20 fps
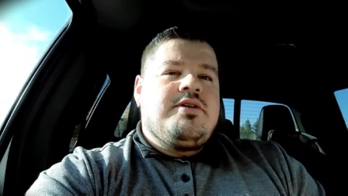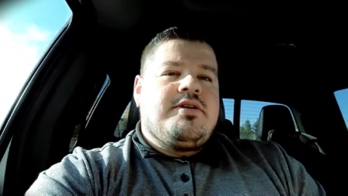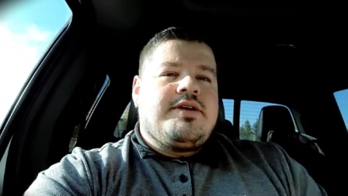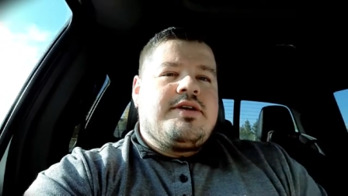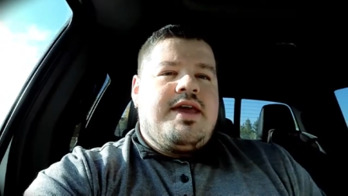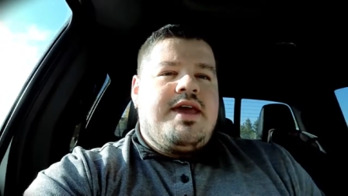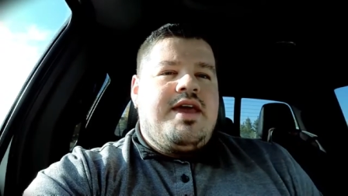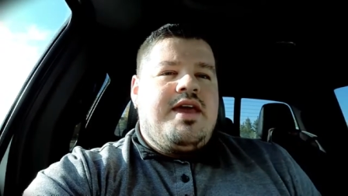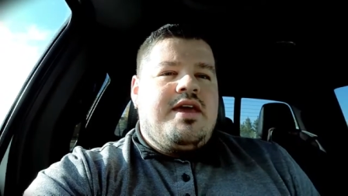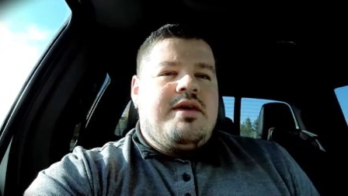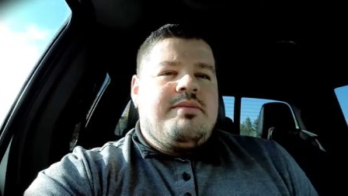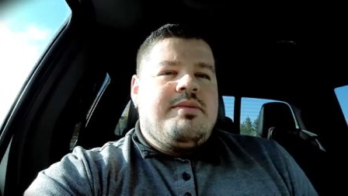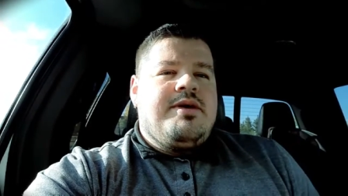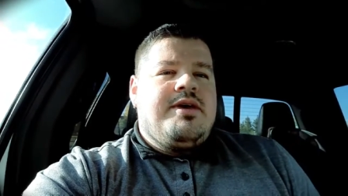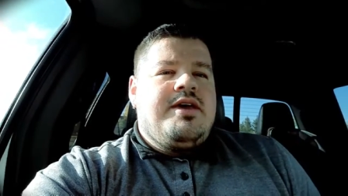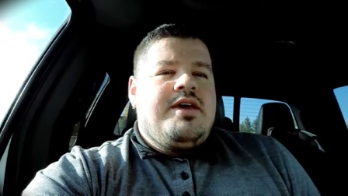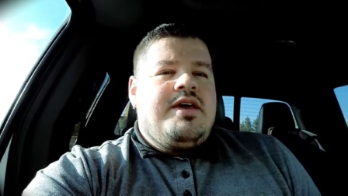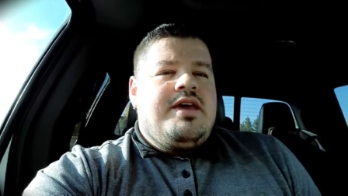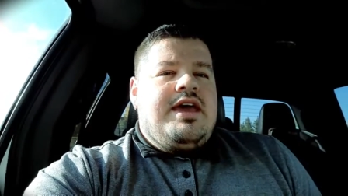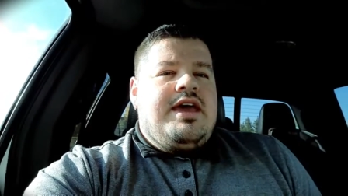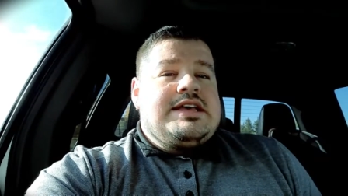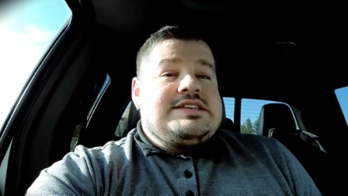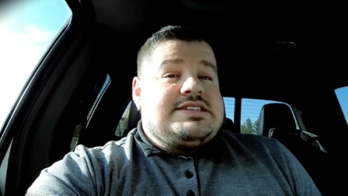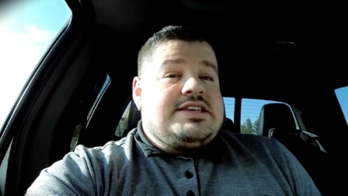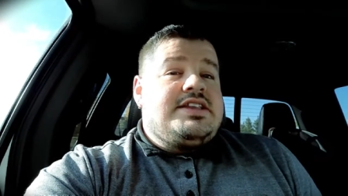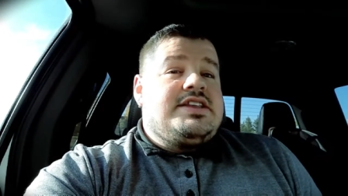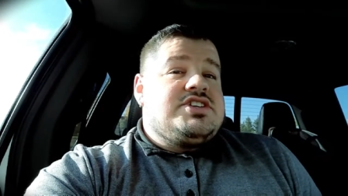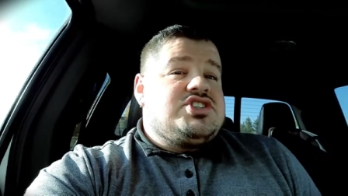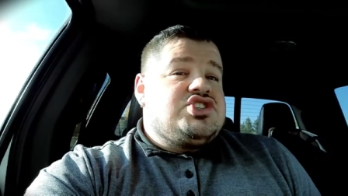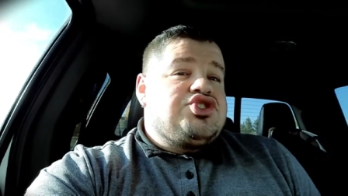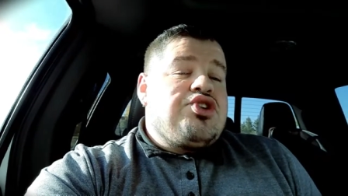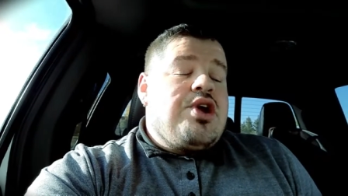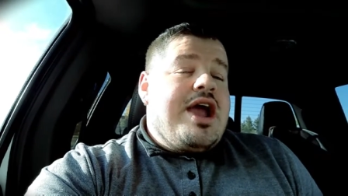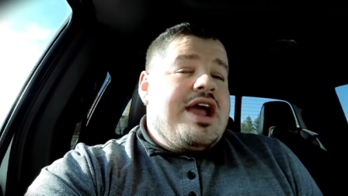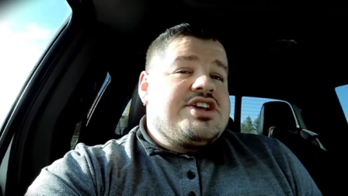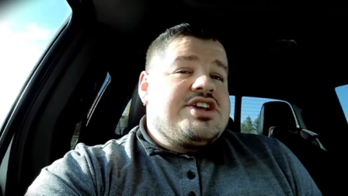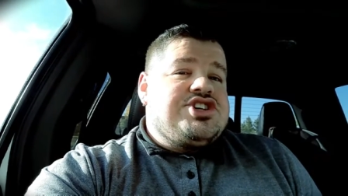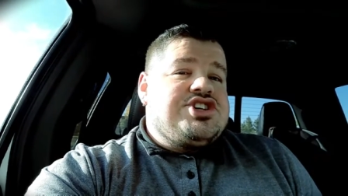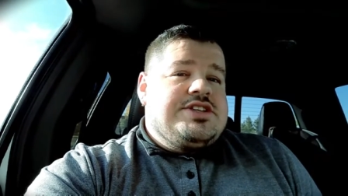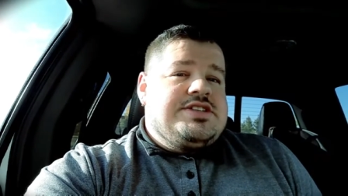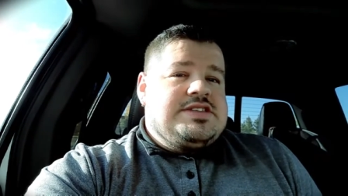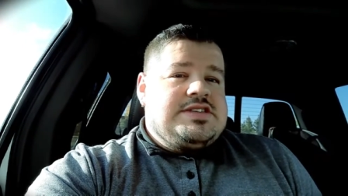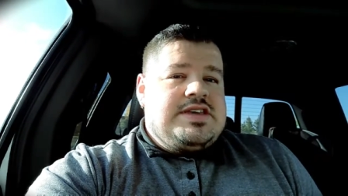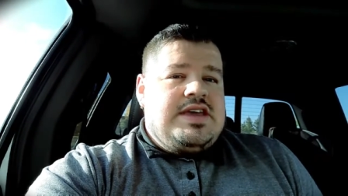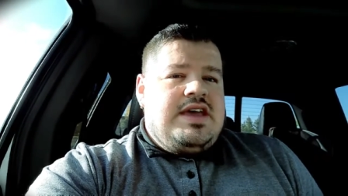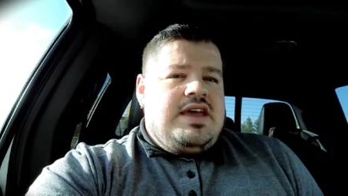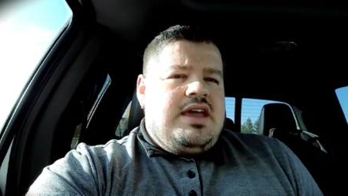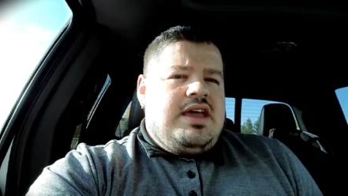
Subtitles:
your game, as in distractions.